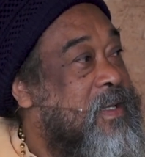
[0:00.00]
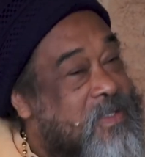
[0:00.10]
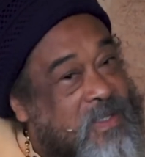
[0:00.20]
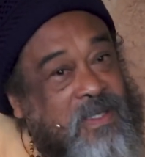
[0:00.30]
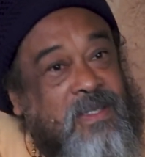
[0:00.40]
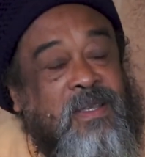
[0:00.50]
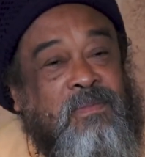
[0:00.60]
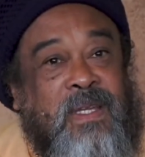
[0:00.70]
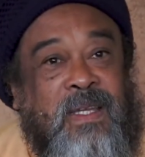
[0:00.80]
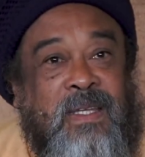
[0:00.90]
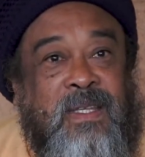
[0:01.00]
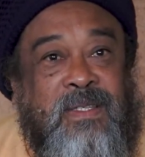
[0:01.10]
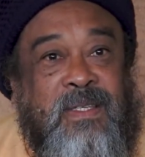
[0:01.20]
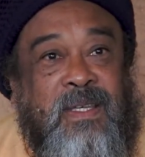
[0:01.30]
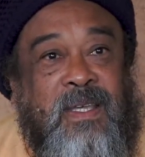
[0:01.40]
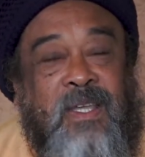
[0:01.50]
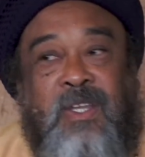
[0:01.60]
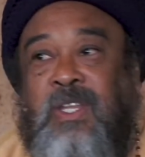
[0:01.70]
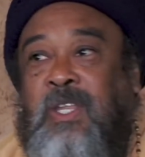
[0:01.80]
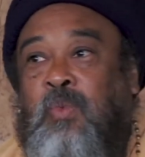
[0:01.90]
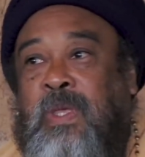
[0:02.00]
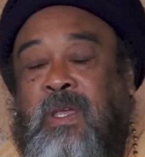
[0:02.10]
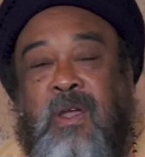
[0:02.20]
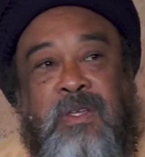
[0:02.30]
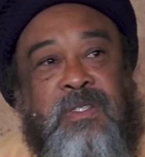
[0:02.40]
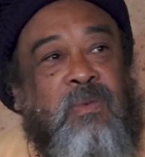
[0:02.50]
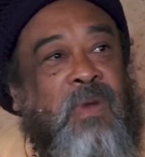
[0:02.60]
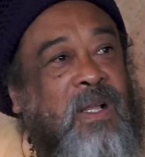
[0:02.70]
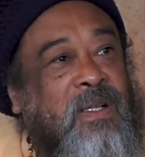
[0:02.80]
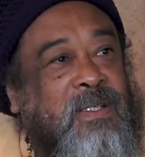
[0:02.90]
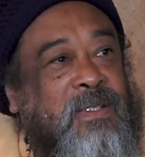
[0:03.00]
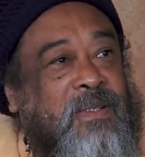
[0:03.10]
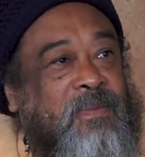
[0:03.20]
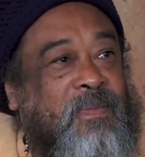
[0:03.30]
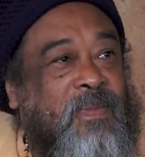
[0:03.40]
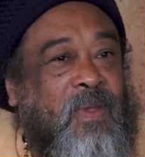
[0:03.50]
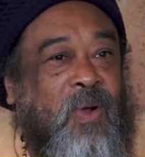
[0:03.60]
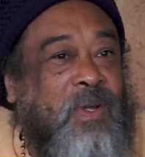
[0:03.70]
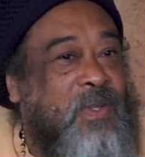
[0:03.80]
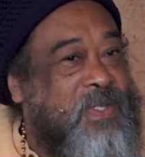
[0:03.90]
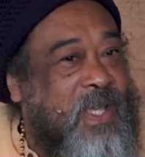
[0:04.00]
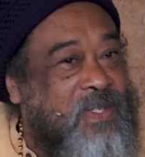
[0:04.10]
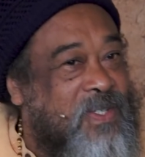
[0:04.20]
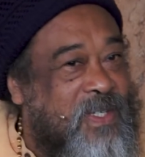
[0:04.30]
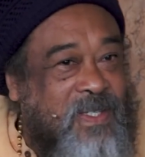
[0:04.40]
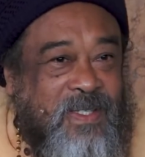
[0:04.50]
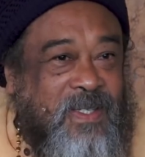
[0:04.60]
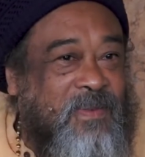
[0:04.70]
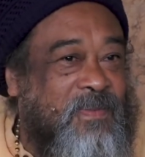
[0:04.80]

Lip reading: Isn't it something like this? Need we curse the world? Or the senses?